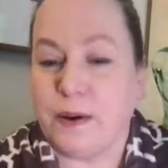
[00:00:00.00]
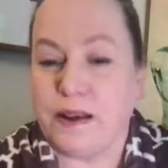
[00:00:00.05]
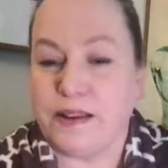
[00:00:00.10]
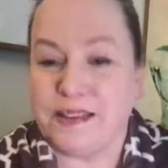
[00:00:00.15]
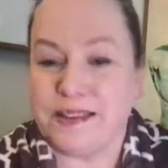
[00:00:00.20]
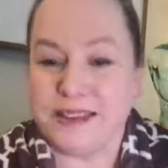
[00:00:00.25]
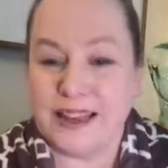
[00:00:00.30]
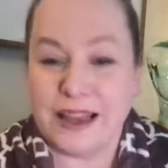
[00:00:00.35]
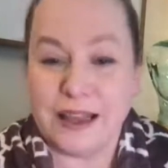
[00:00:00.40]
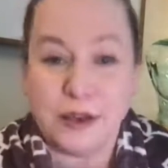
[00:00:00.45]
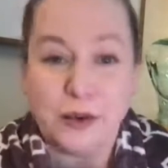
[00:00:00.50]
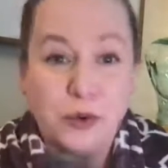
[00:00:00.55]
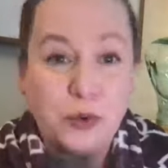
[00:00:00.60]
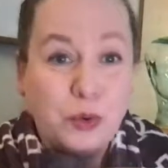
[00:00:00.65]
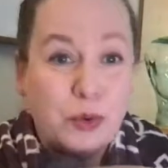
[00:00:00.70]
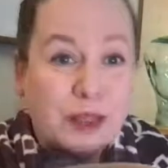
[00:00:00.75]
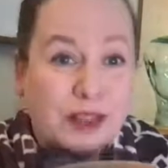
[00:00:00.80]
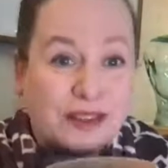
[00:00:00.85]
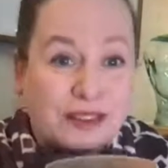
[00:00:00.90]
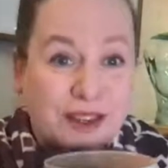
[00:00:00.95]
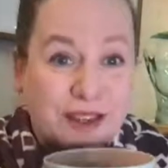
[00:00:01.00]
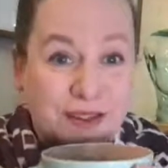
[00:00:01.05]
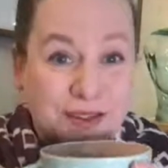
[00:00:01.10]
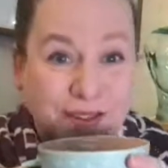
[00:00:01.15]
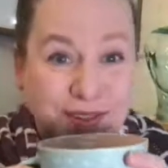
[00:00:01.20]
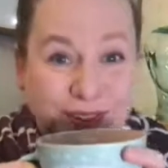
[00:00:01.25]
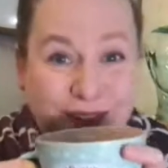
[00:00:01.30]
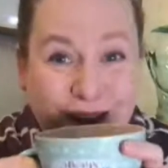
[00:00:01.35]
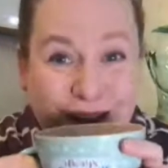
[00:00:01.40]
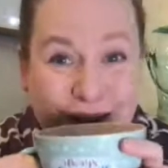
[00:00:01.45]
salad. Ooh, that
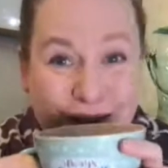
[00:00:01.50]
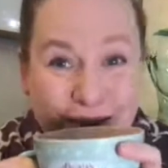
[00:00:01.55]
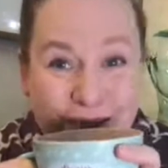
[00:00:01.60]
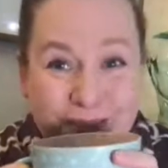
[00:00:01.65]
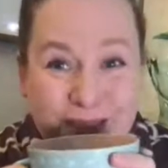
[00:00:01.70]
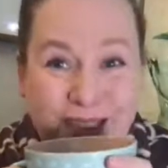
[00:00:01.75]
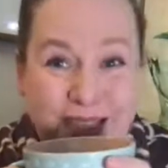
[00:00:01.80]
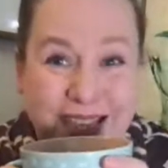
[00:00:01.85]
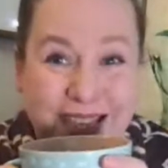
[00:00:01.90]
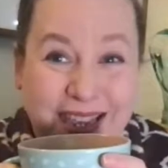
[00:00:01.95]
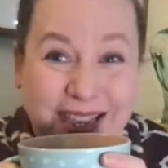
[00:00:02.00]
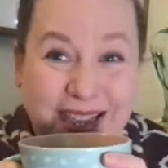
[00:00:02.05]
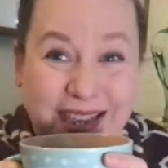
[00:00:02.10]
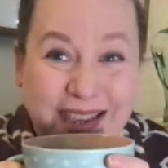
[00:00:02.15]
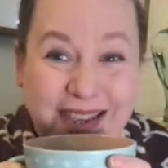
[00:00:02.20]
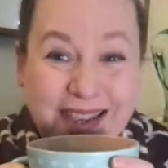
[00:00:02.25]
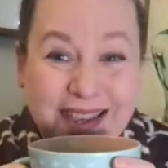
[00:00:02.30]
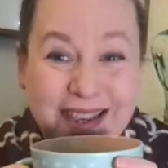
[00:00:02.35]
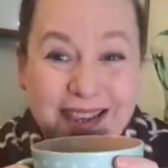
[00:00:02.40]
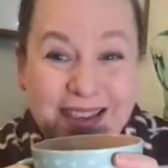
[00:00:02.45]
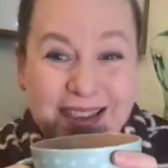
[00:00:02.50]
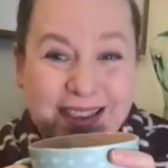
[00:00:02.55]
sounds yummy.